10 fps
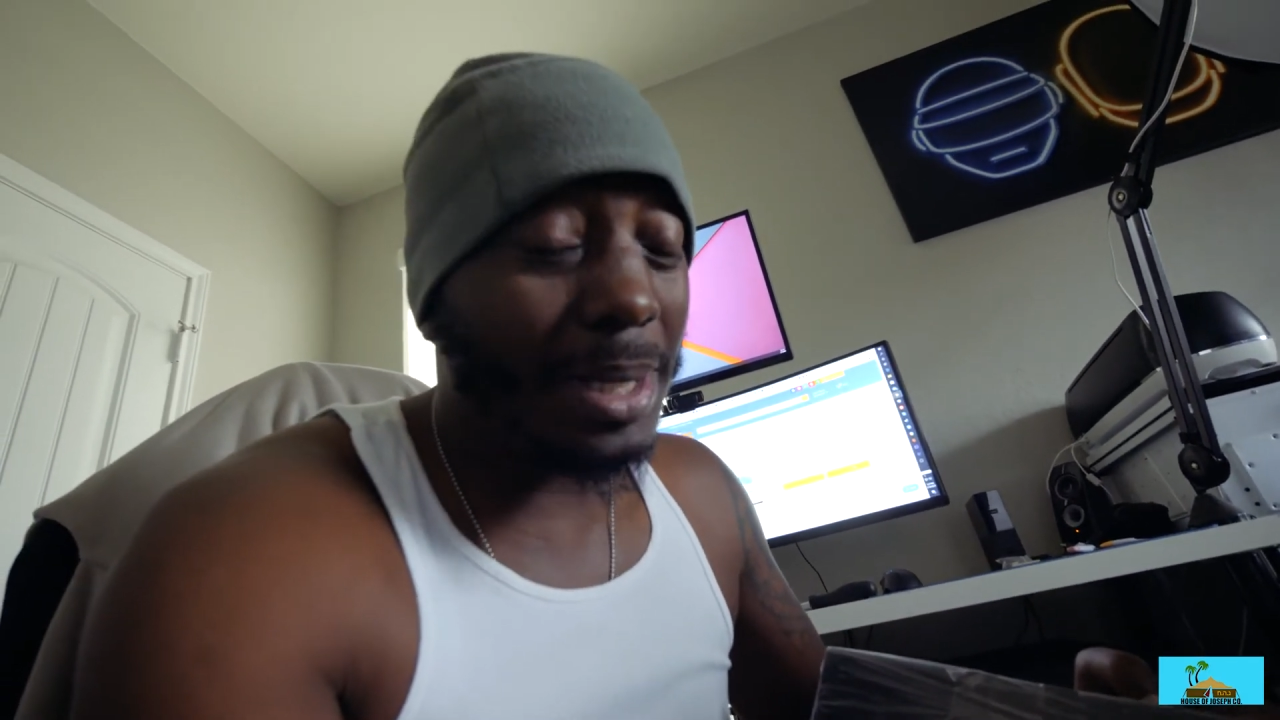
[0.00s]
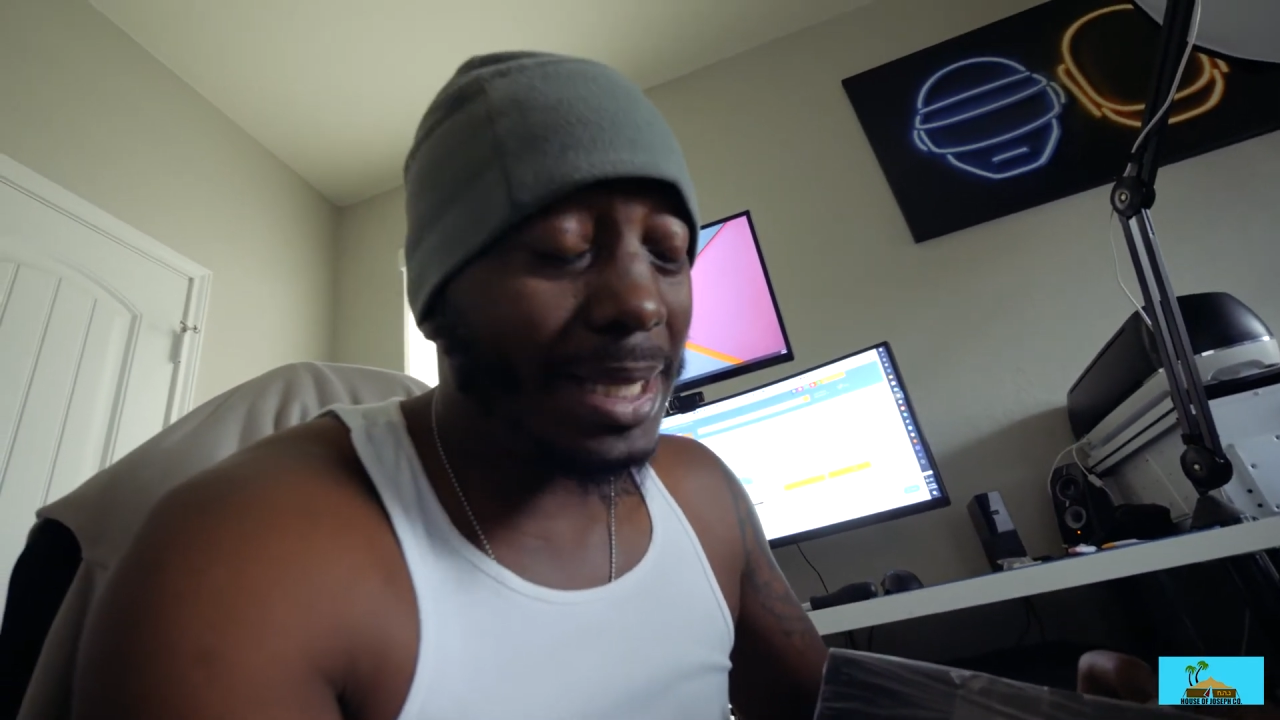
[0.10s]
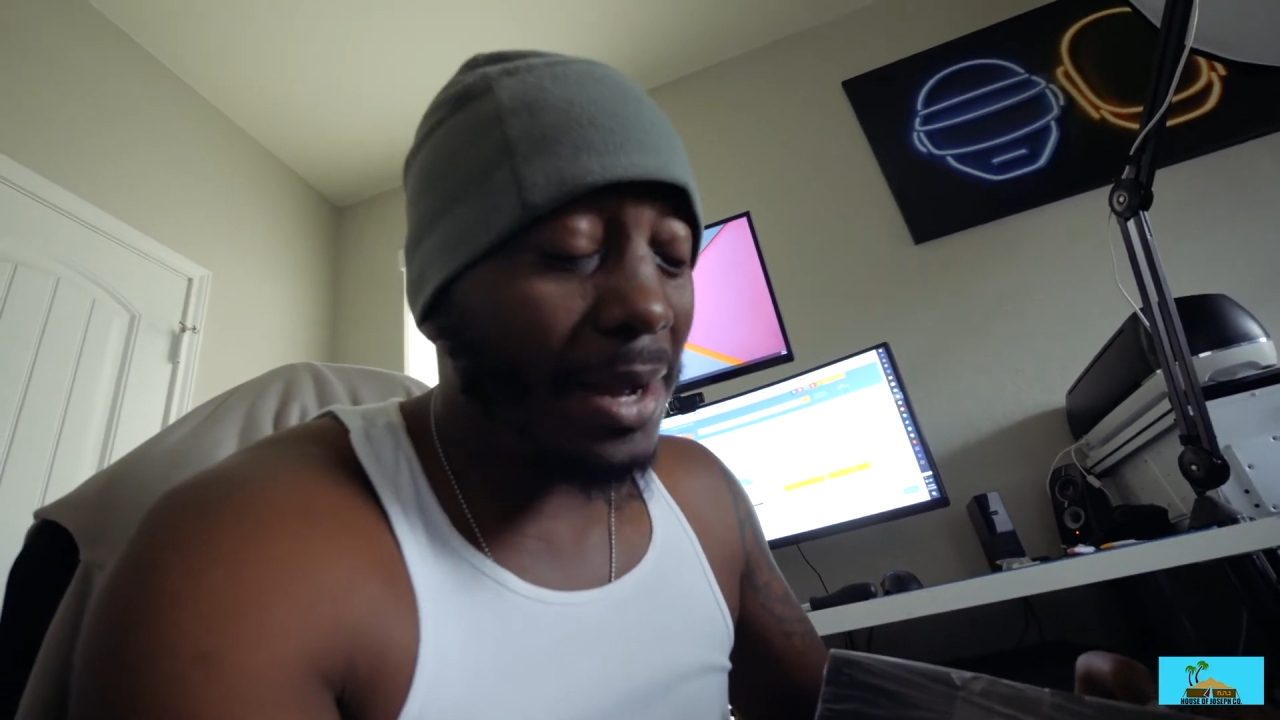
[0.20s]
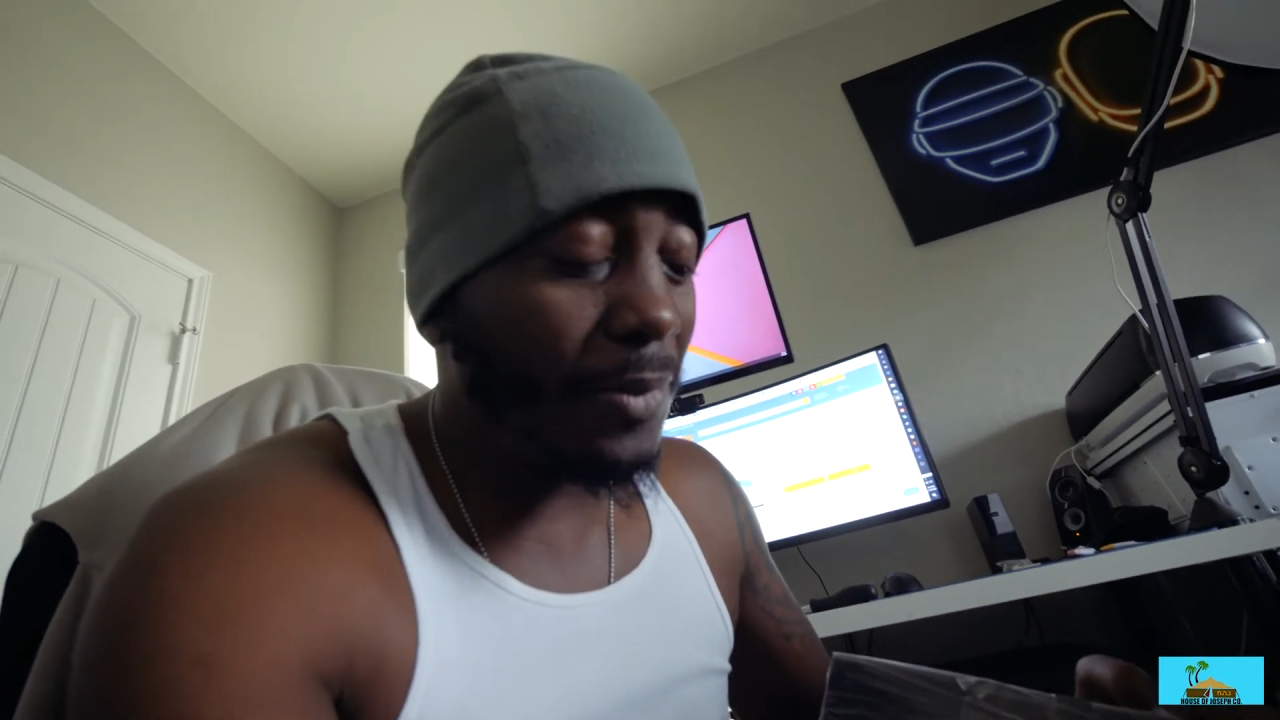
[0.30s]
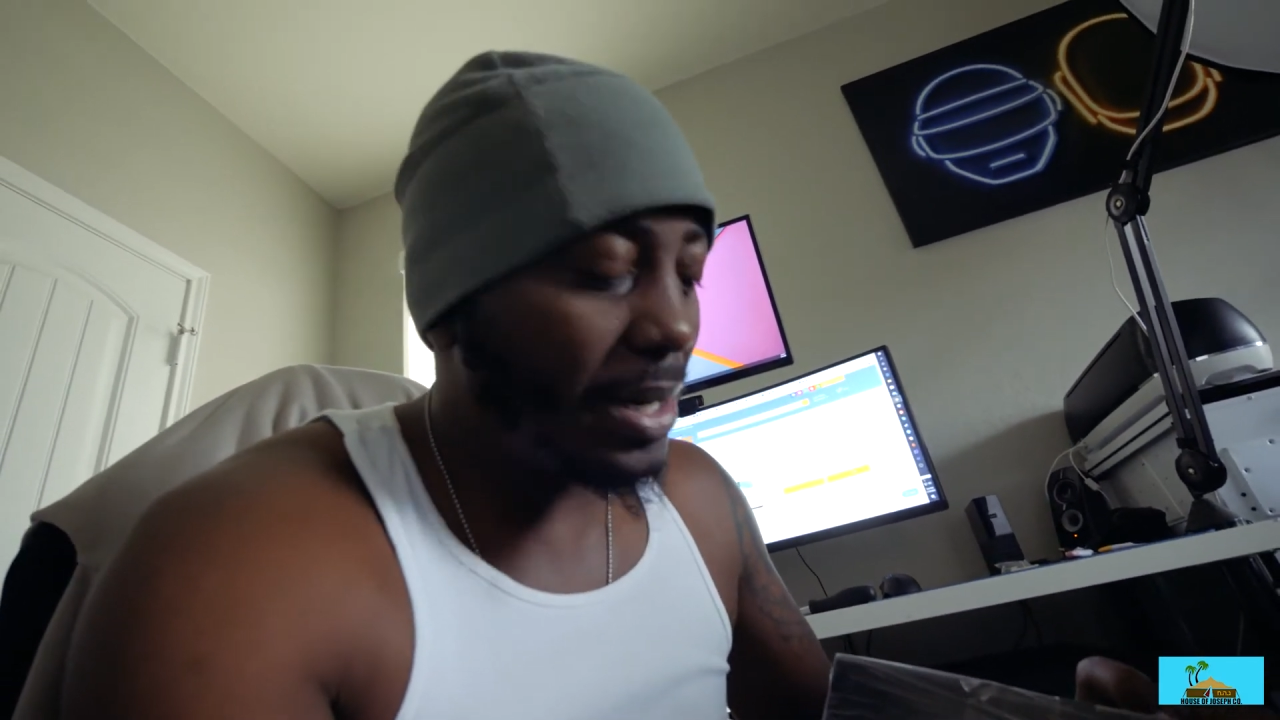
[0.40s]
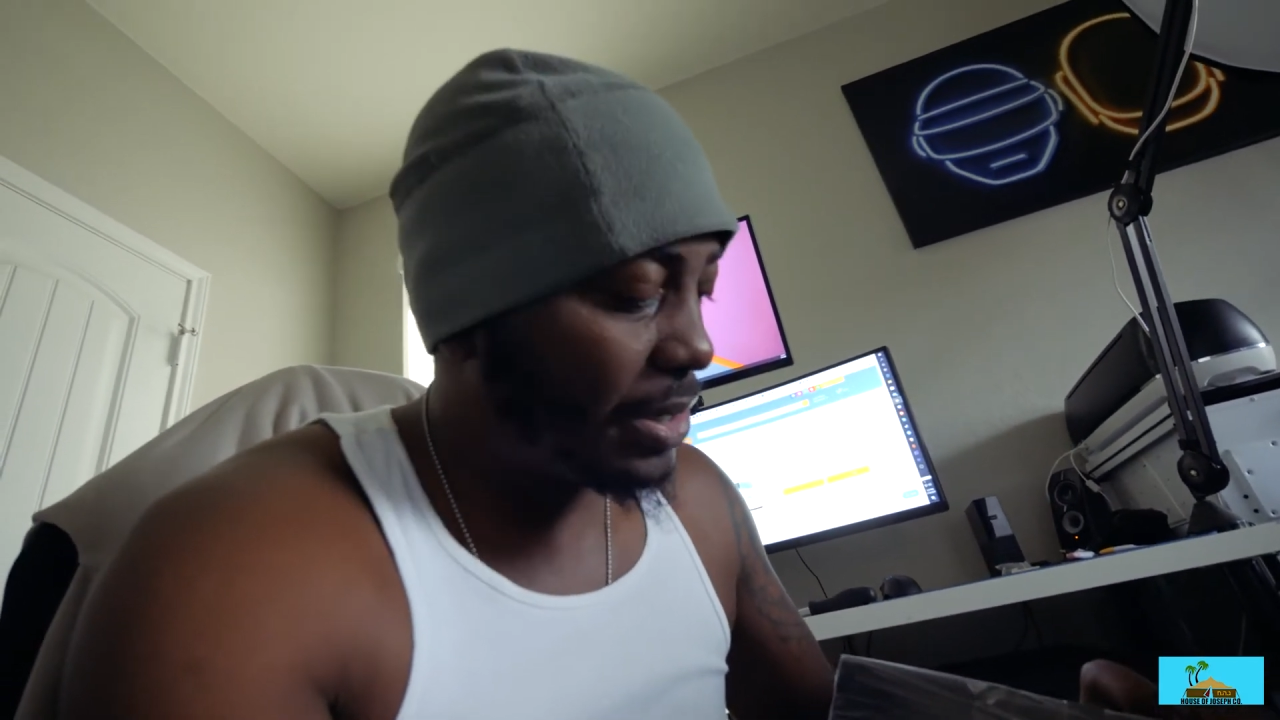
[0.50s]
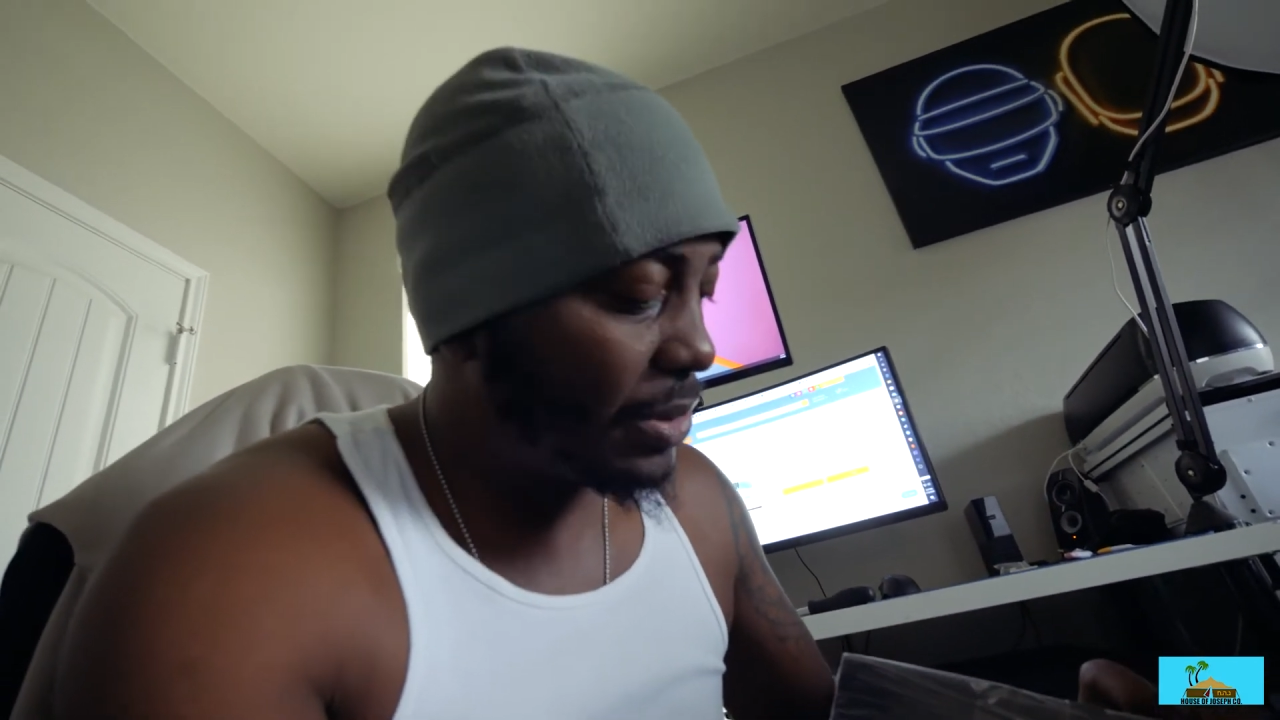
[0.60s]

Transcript: that they wouldn't